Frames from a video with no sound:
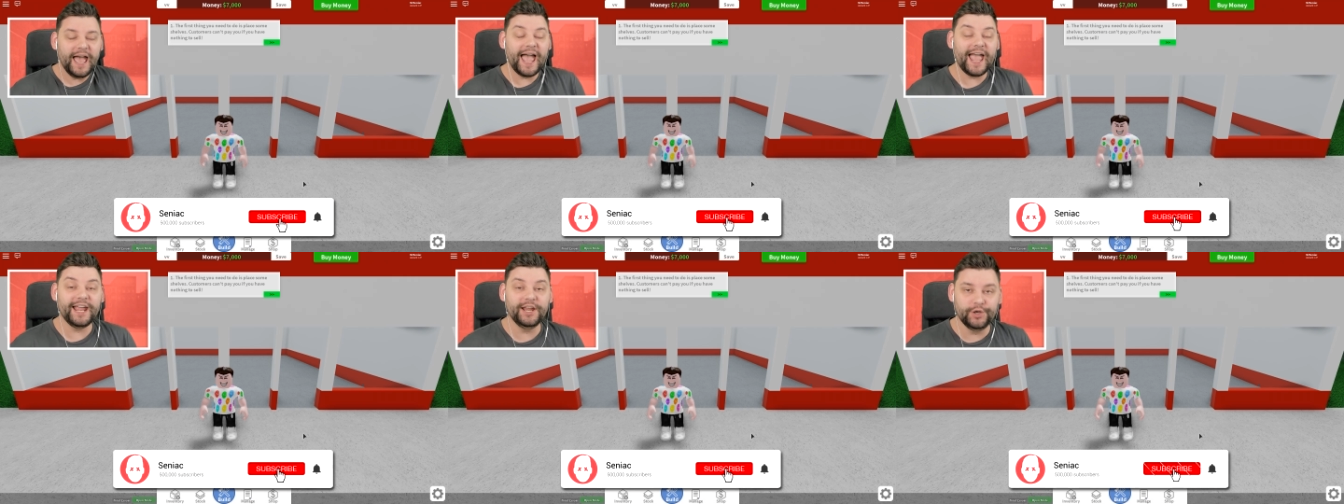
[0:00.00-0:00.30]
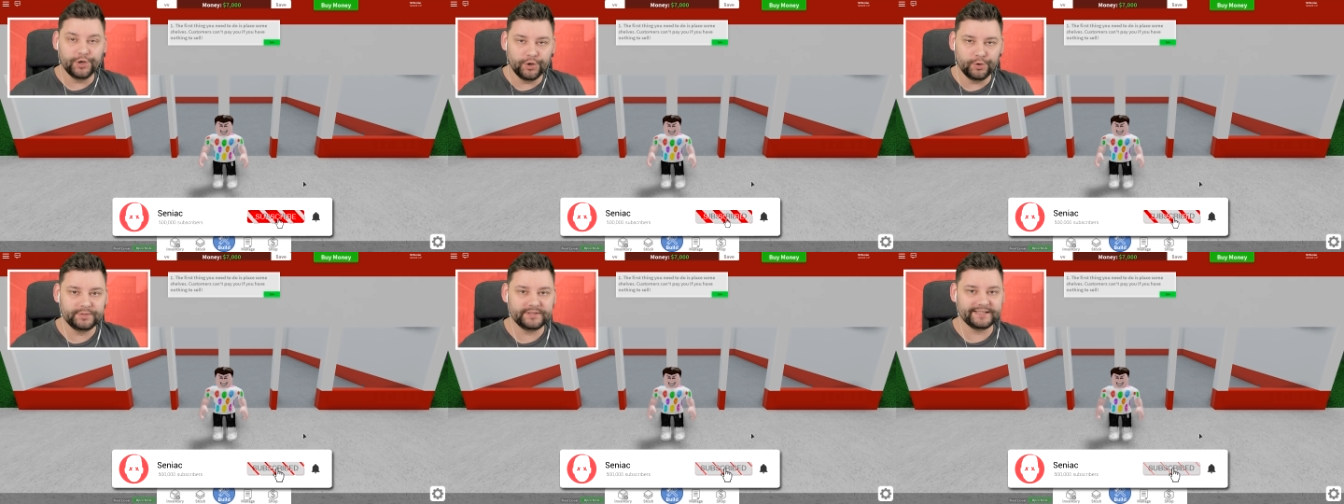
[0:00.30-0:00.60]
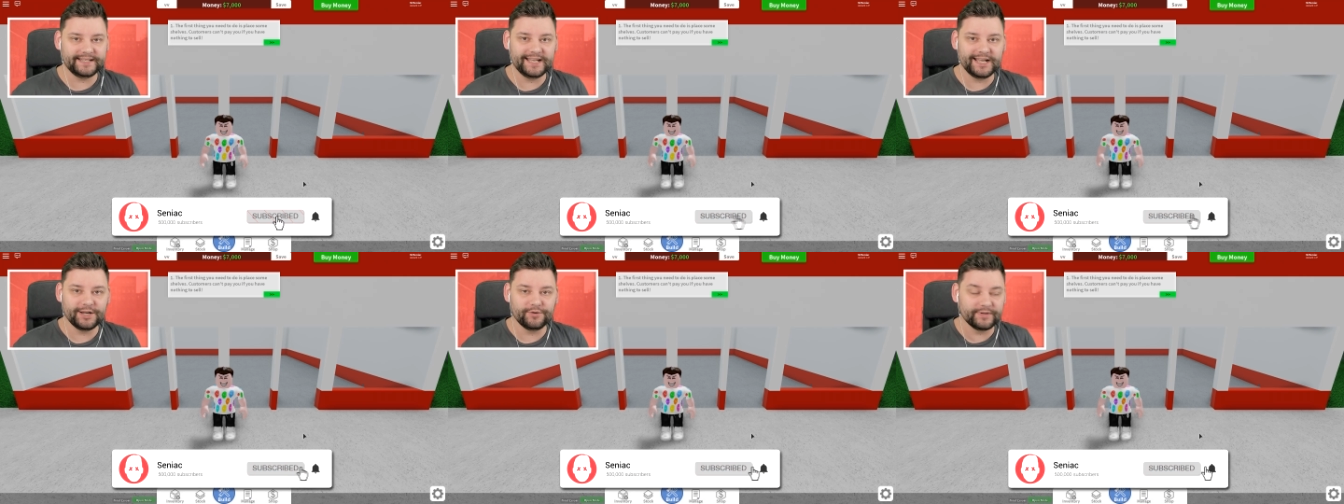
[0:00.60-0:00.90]
a new
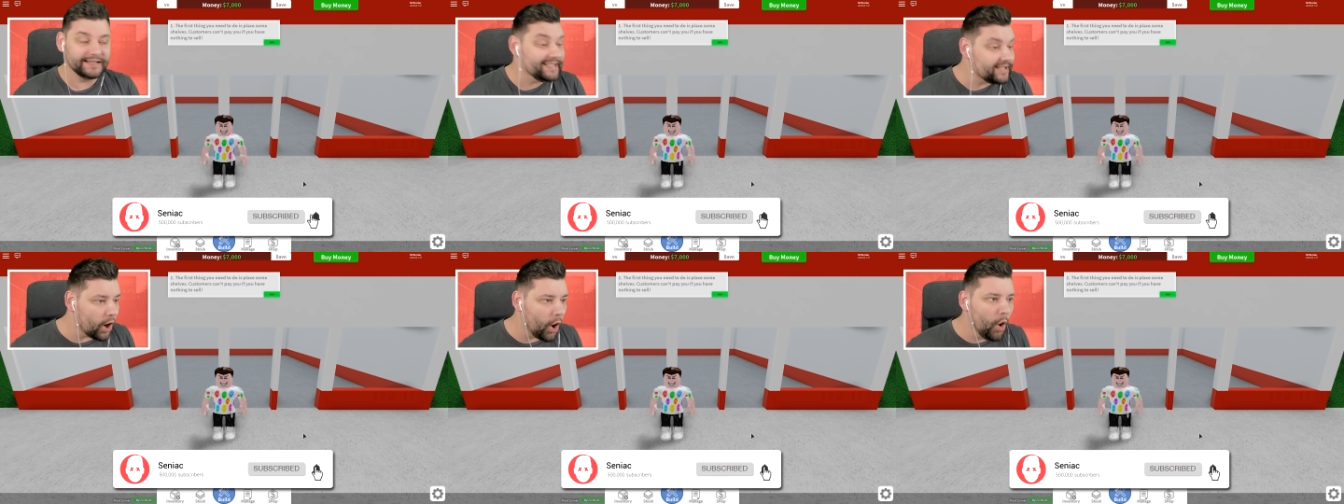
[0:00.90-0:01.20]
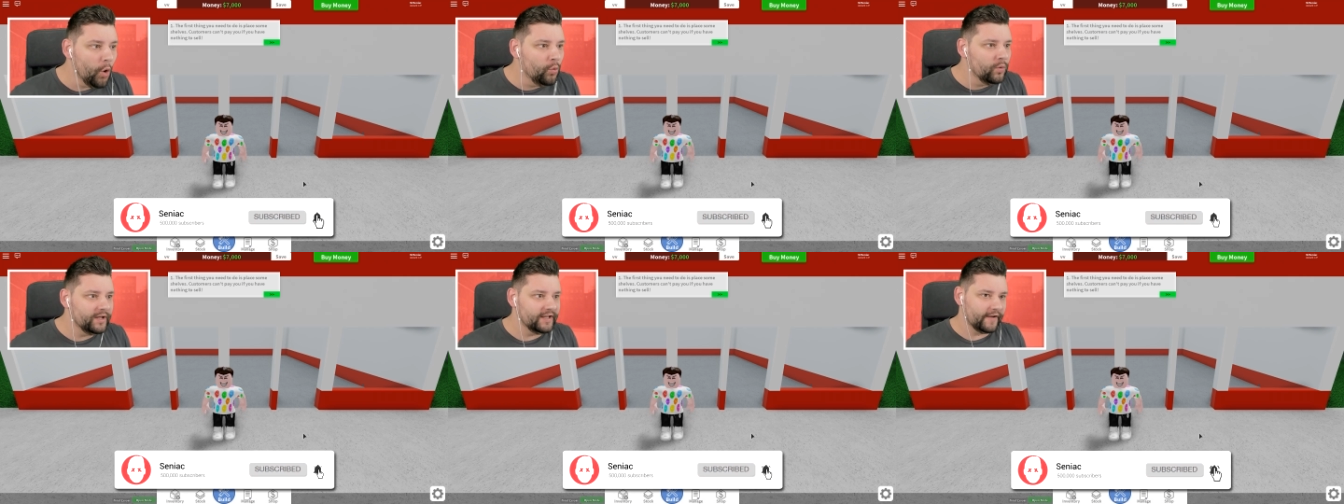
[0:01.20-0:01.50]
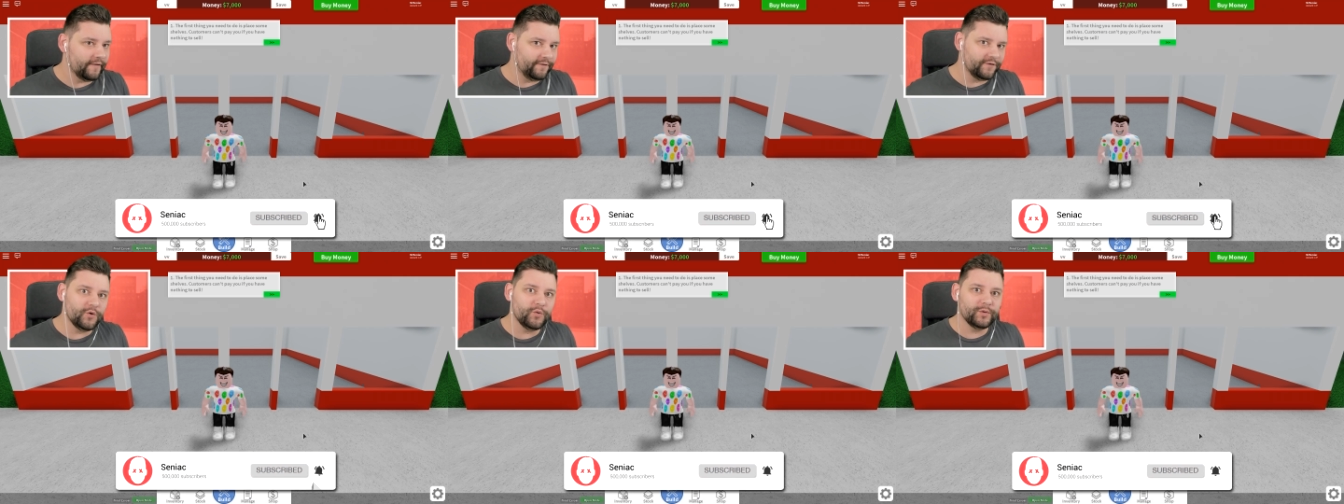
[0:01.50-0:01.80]
series
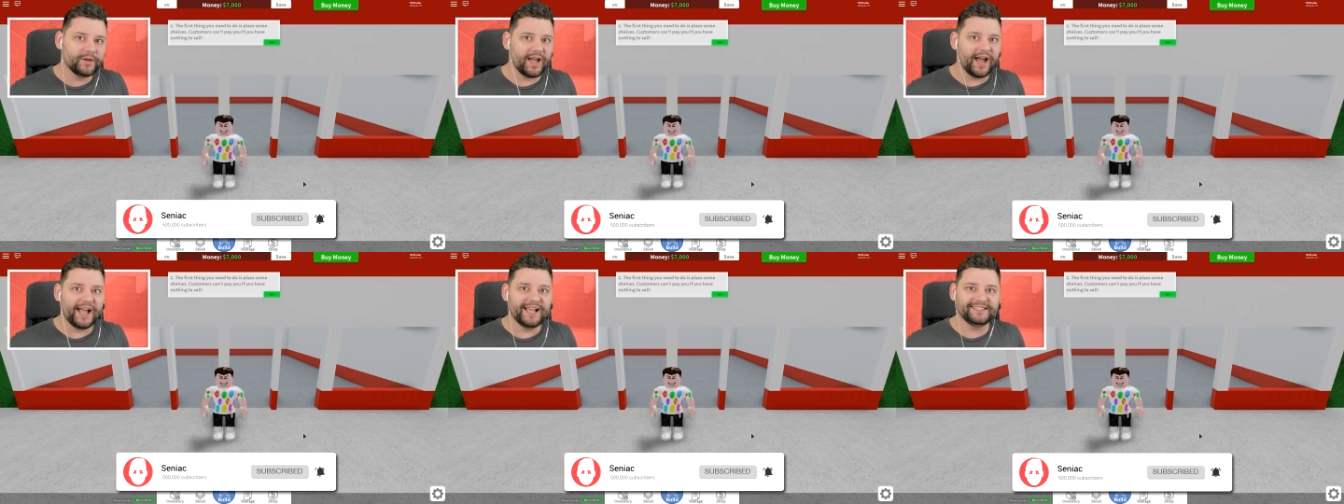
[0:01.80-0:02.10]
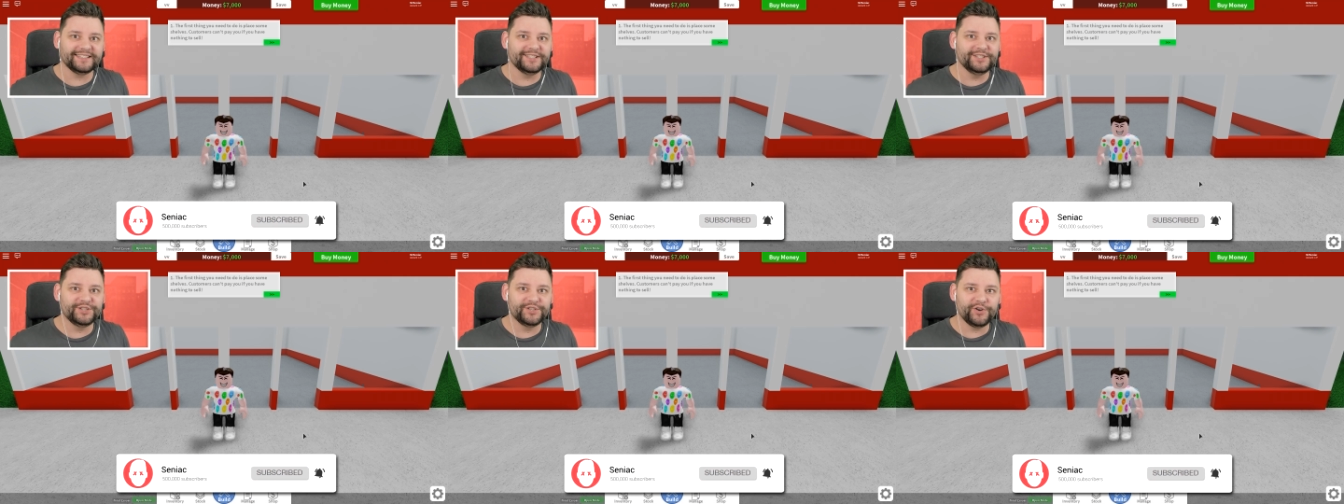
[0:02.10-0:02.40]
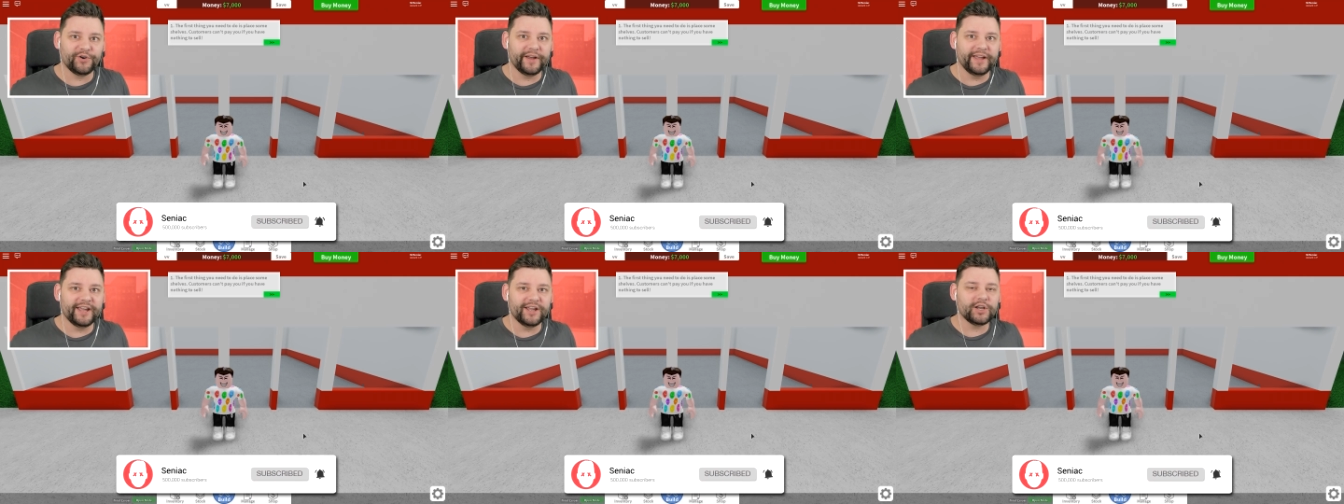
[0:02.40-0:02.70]
only if you guys
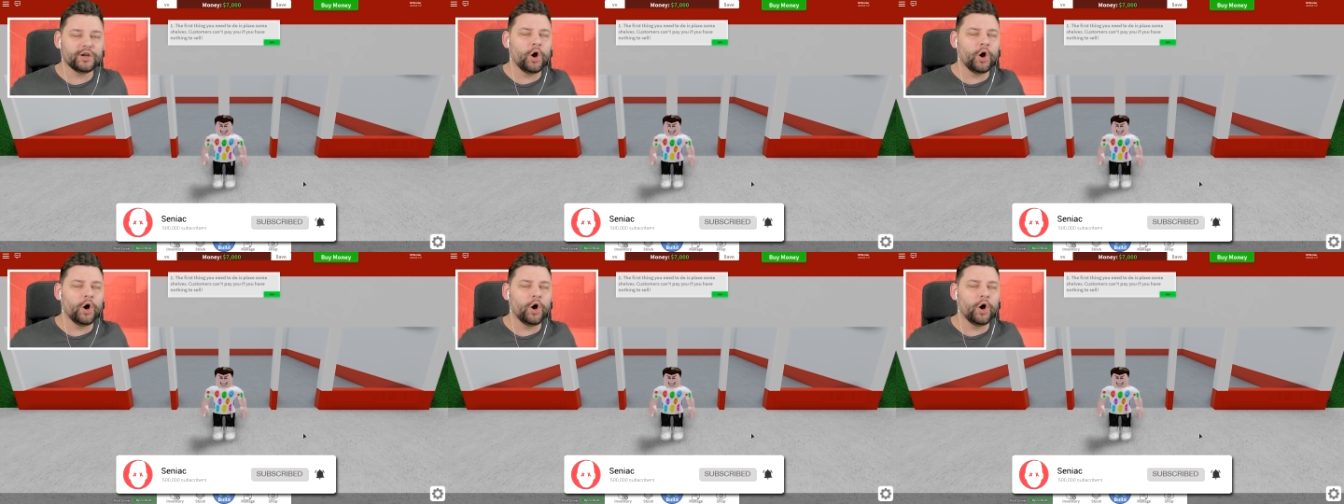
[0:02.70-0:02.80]
enjoy it